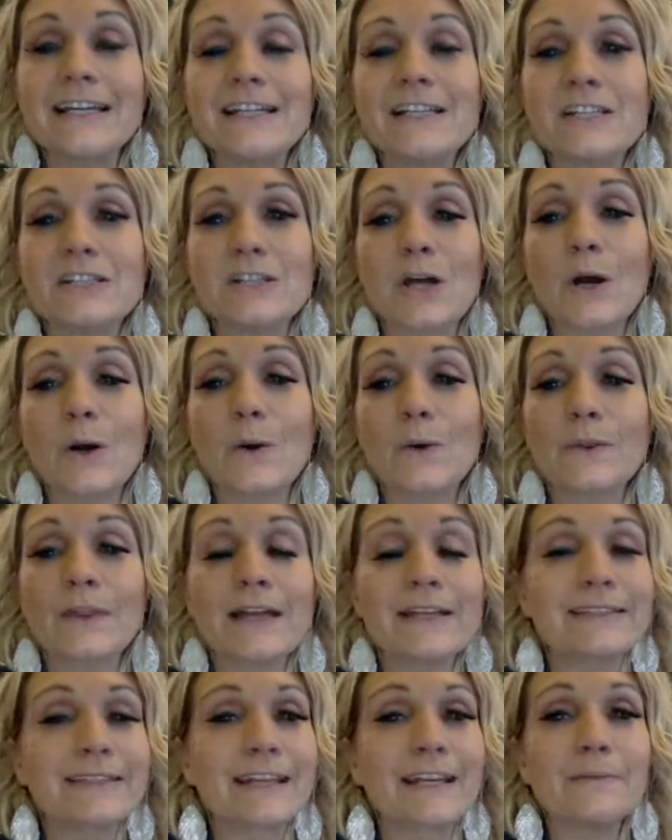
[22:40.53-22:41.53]
So
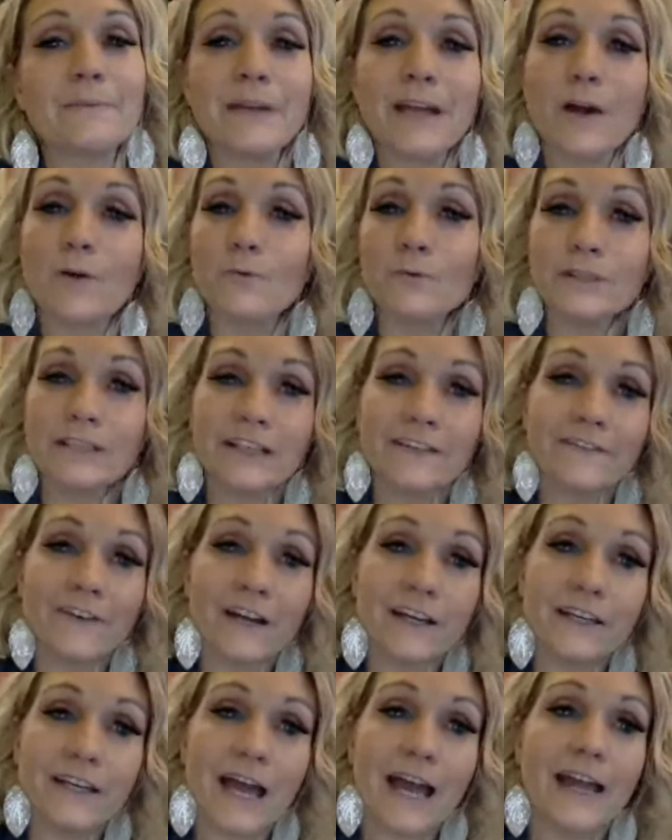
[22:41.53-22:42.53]
it's going to be a really
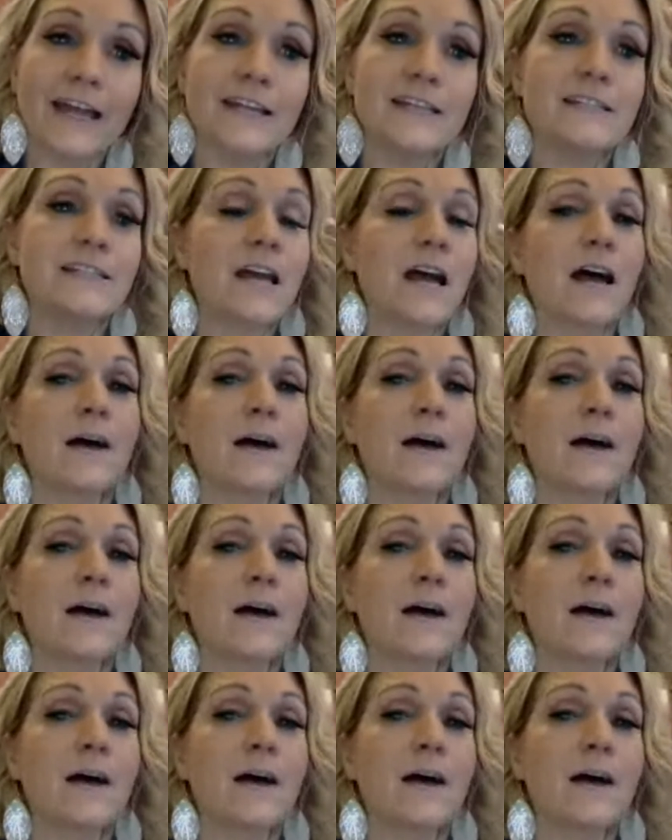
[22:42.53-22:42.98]
fun night.